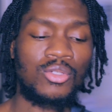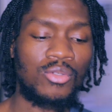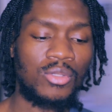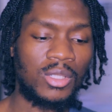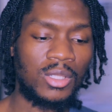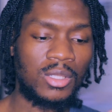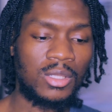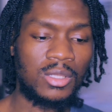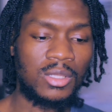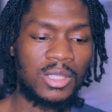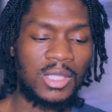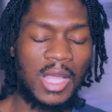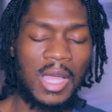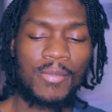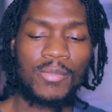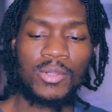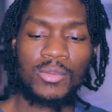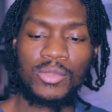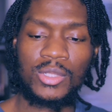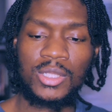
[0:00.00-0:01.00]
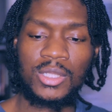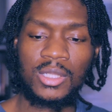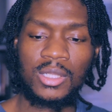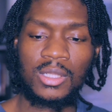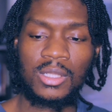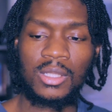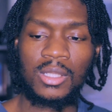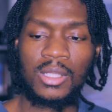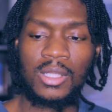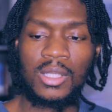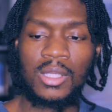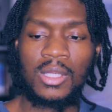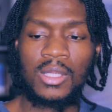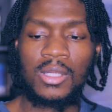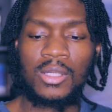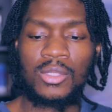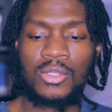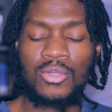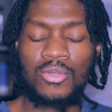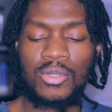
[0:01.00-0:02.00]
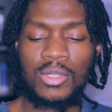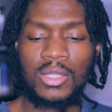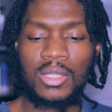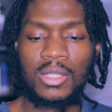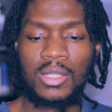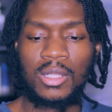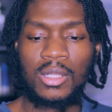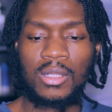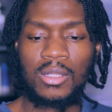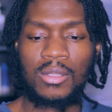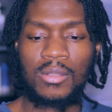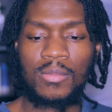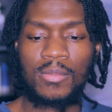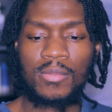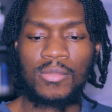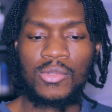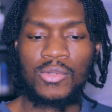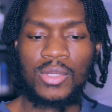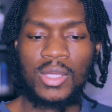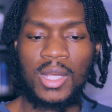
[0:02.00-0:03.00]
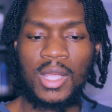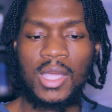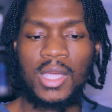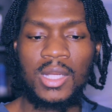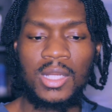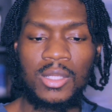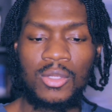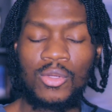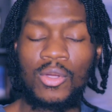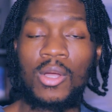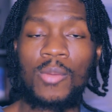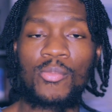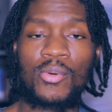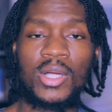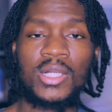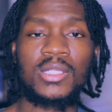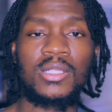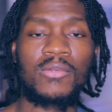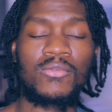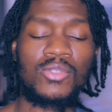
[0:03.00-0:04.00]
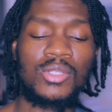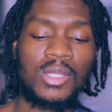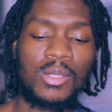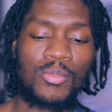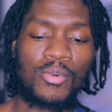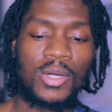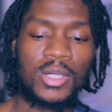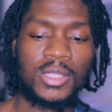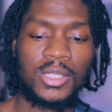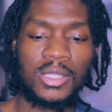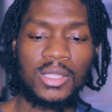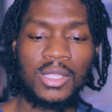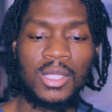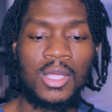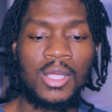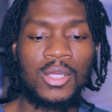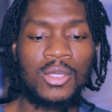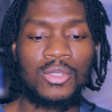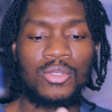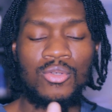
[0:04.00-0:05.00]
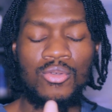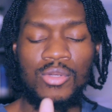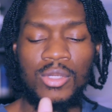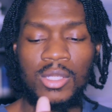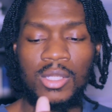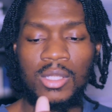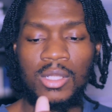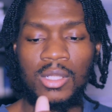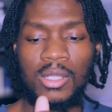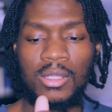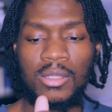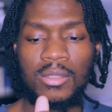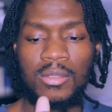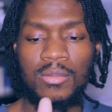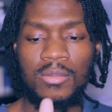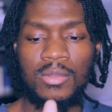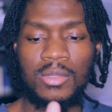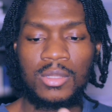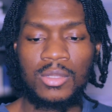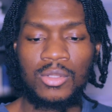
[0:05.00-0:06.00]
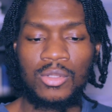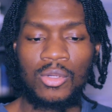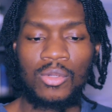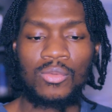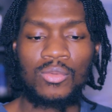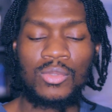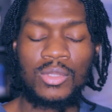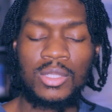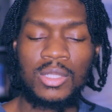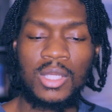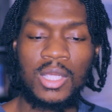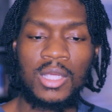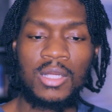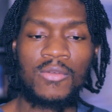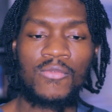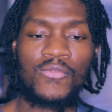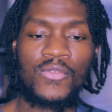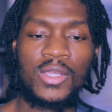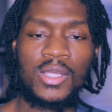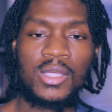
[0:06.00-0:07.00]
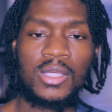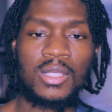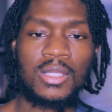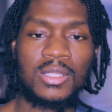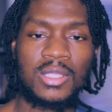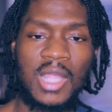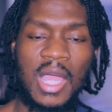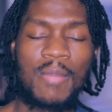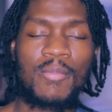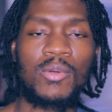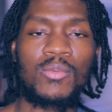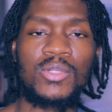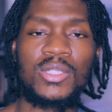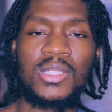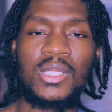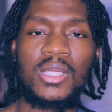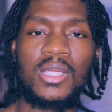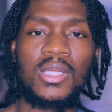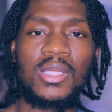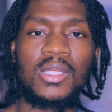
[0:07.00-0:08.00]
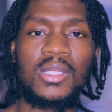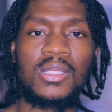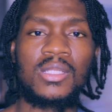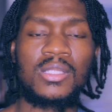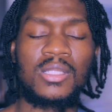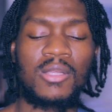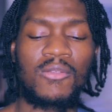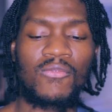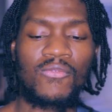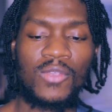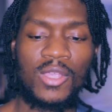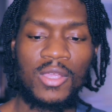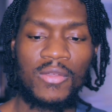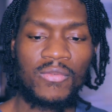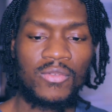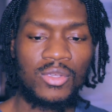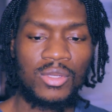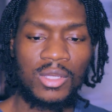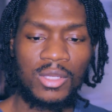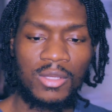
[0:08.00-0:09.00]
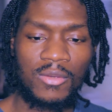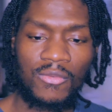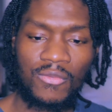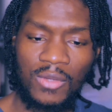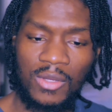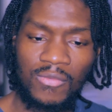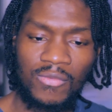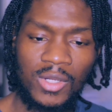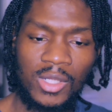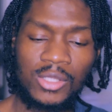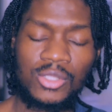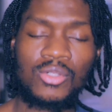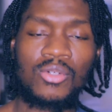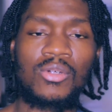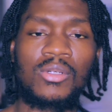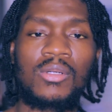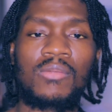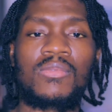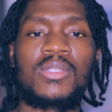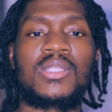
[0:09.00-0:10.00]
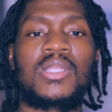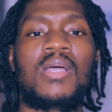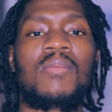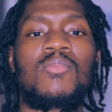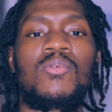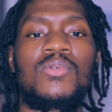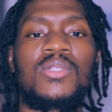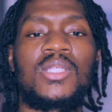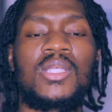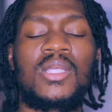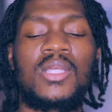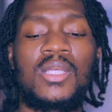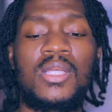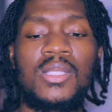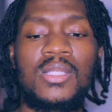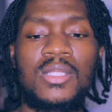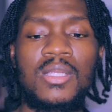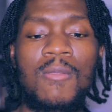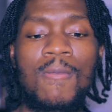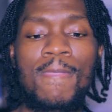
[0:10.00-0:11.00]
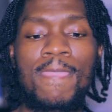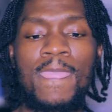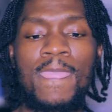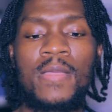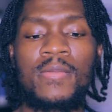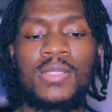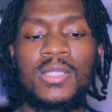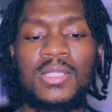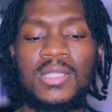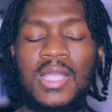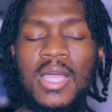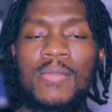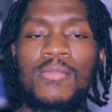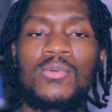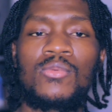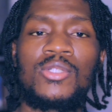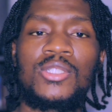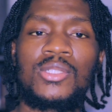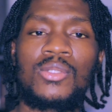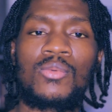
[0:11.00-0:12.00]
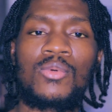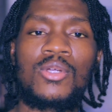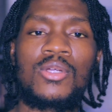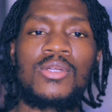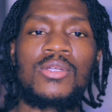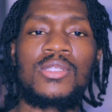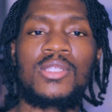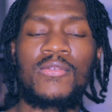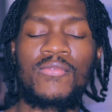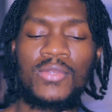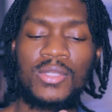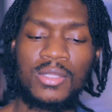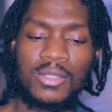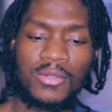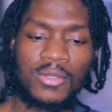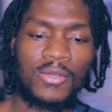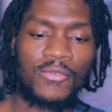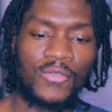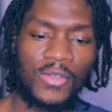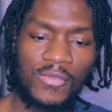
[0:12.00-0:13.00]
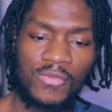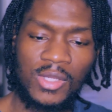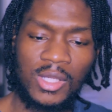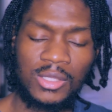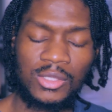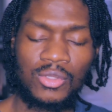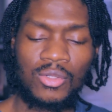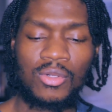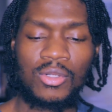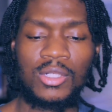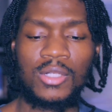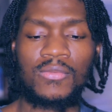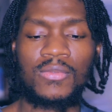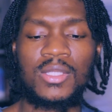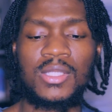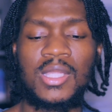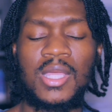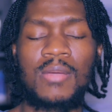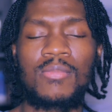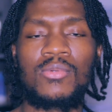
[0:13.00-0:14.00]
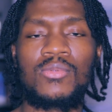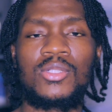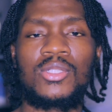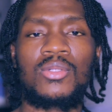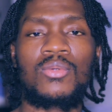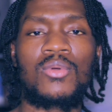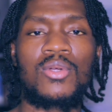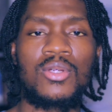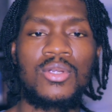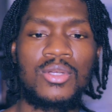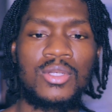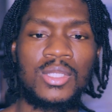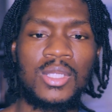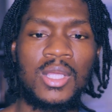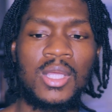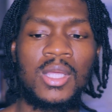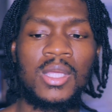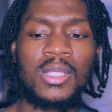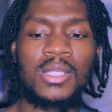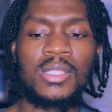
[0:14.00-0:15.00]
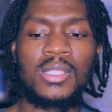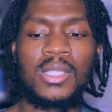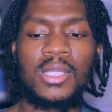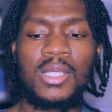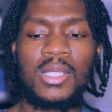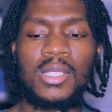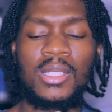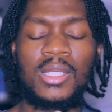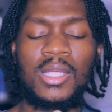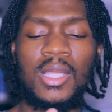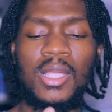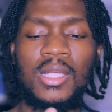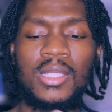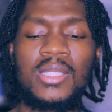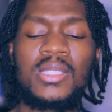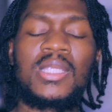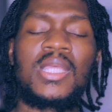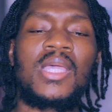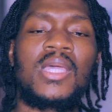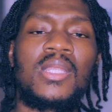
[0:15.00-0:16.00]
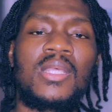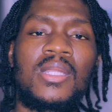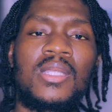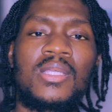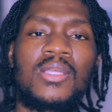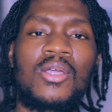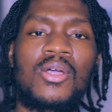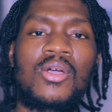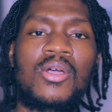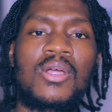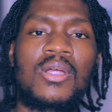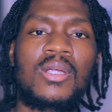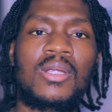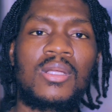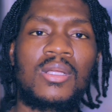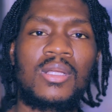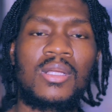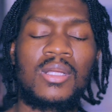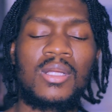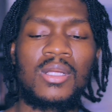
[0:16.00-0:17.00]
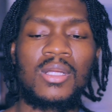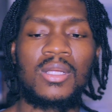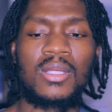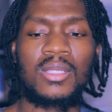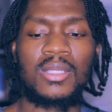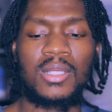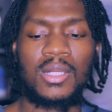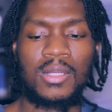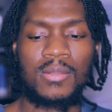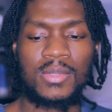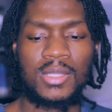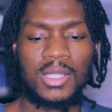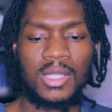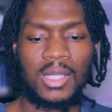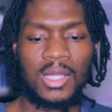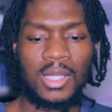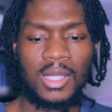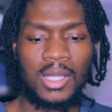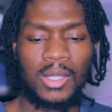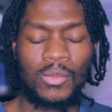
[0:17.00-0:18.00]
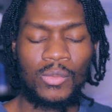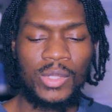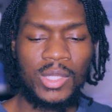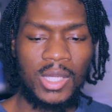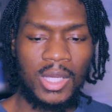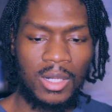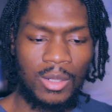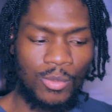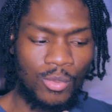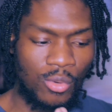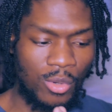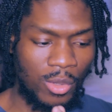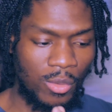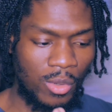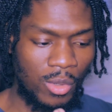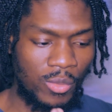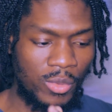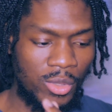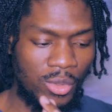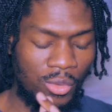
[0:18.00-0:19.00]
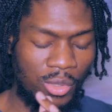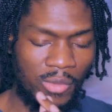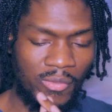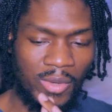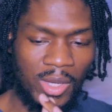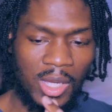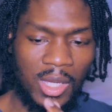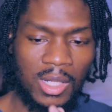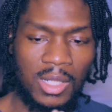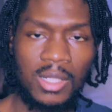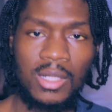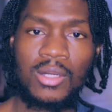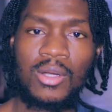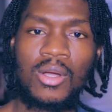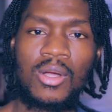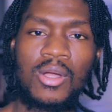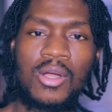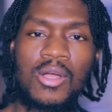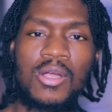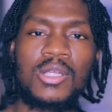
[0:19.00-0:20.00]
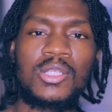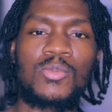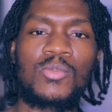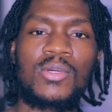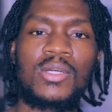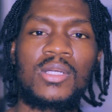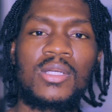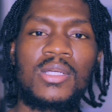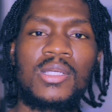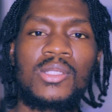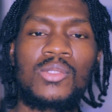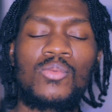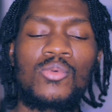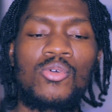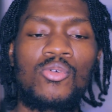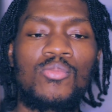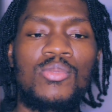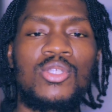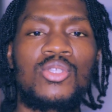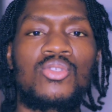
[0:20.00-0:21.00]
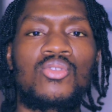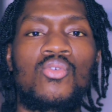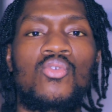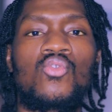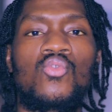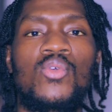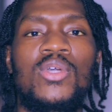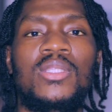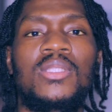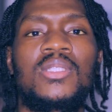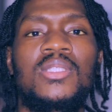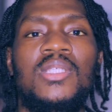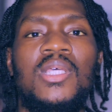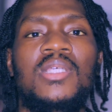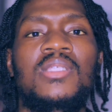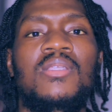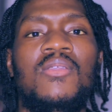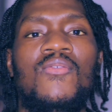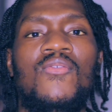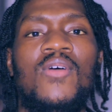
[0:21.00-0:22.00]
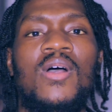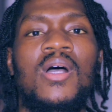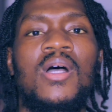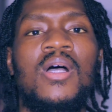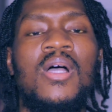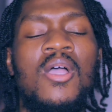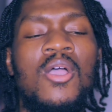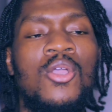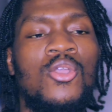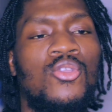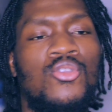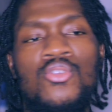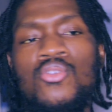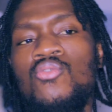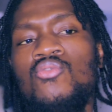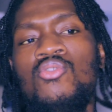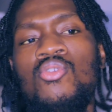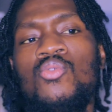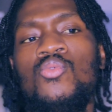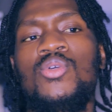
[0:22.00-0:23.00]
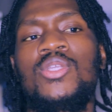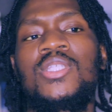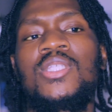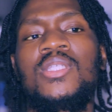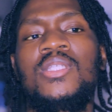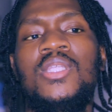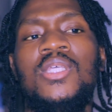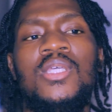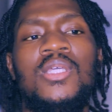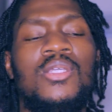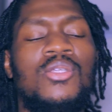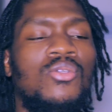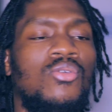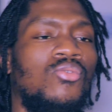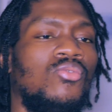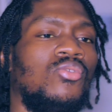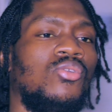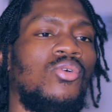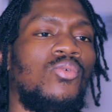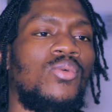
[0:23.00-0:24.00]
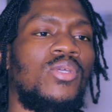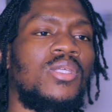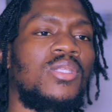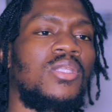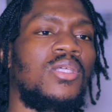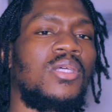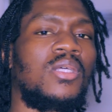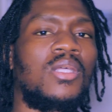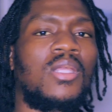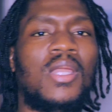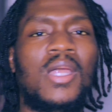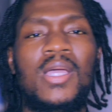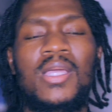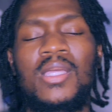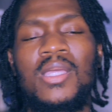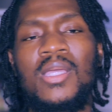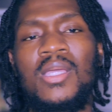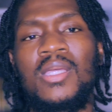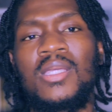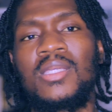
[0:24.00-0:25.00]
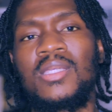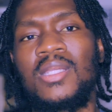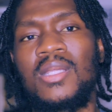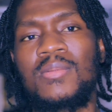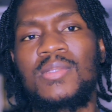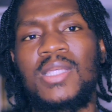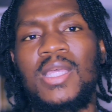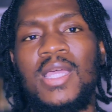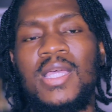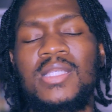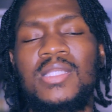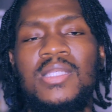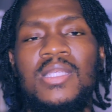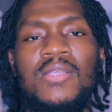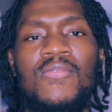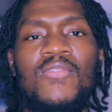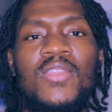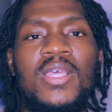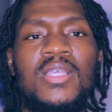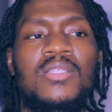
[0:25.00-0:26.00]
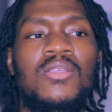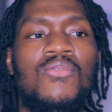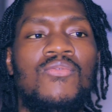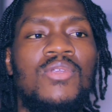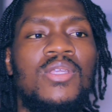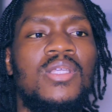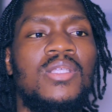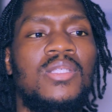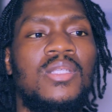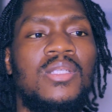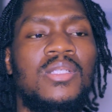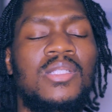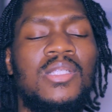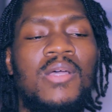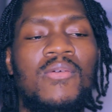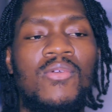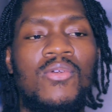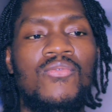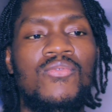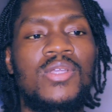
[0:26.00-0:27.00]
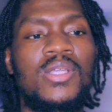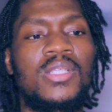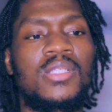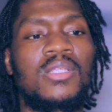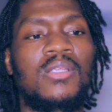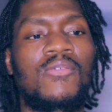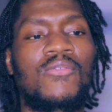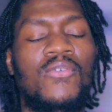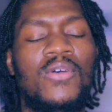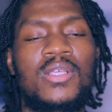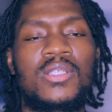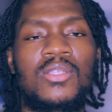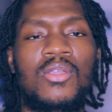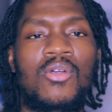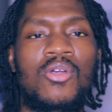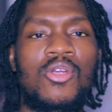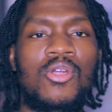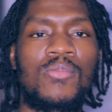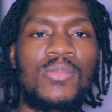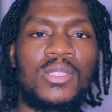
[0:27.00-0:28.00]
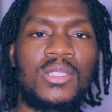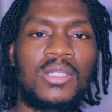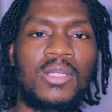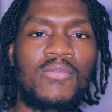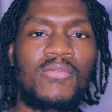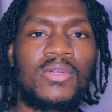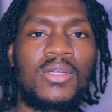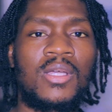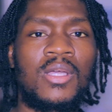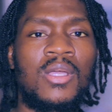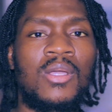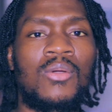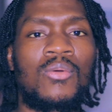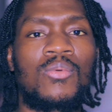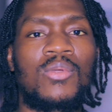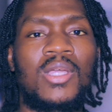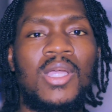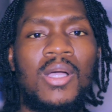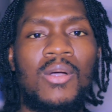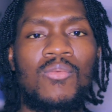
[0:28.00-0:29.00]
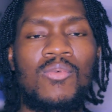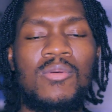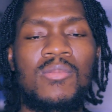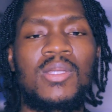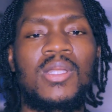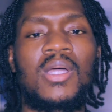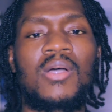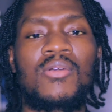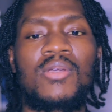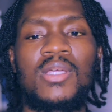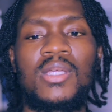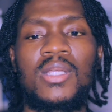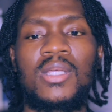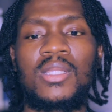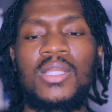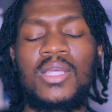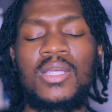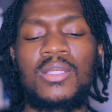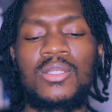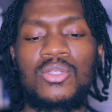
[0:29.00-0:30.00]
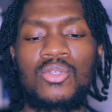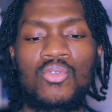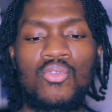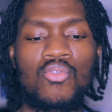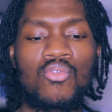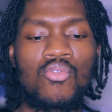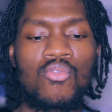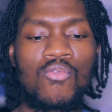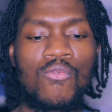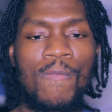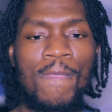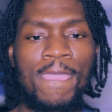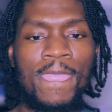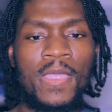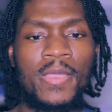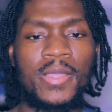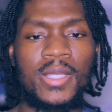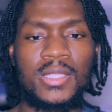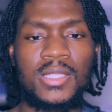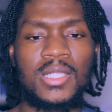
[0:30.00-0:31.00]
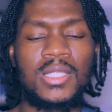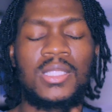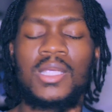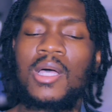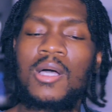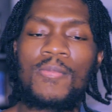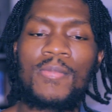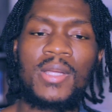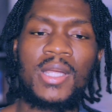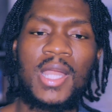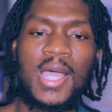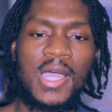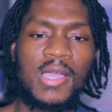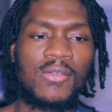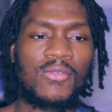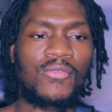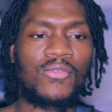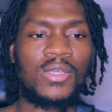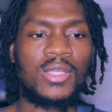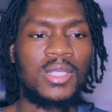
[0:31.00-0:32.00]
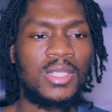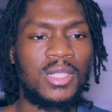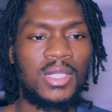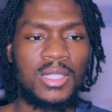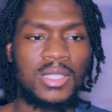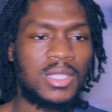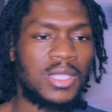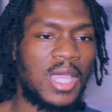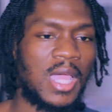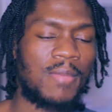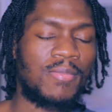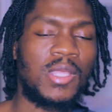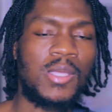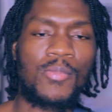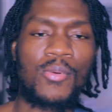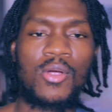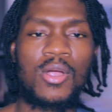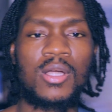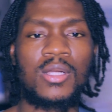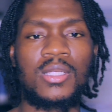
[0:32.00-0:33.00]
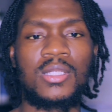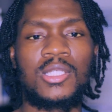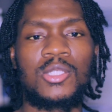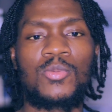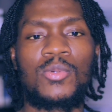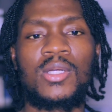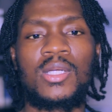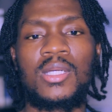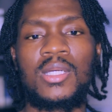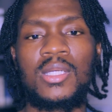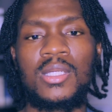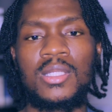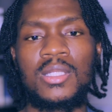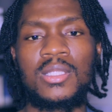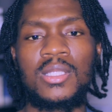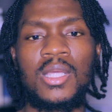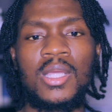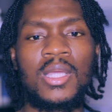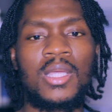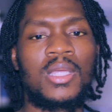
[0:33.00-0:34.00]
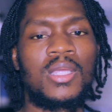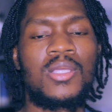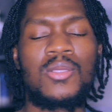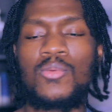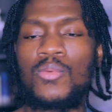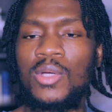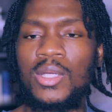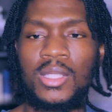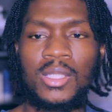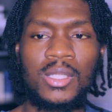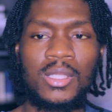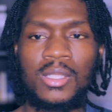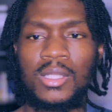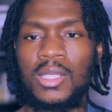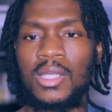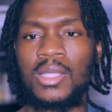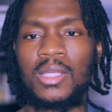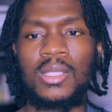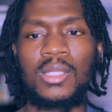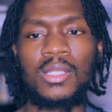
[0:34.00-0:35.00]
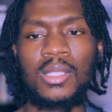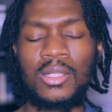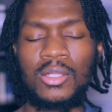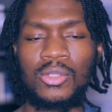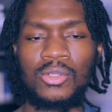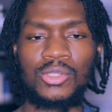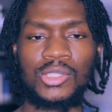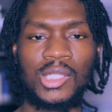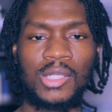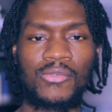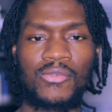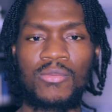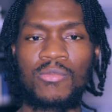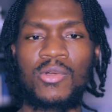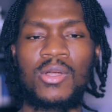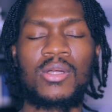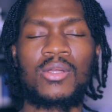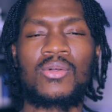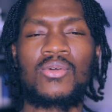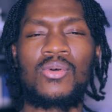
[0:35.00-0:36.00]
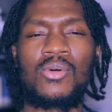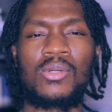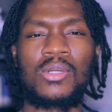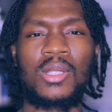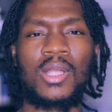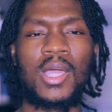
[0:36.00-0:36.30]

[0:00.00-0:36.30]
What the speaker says: You can stop it with your, you can hate it. Oppression. If you see oppression, you can you know, intervene, stop it with your hands. If your faith not strong enough to stop it with your hands, then stop it with your words. If your faith not strong enough to stop it with your words, then at least hate it in your heart. You know what I'm saying? And we at a point where we don't even hate it in our hearts, because we'll be so quick to justify, you don't know what he did. You don't know what he did. Like, you know what I'm saying? As if that's a reason. There's never a reason for us to harm each other. We got women out here that think it's cool, that just up a knife and then stab their partner just because he went and hit the little chick from around the corner.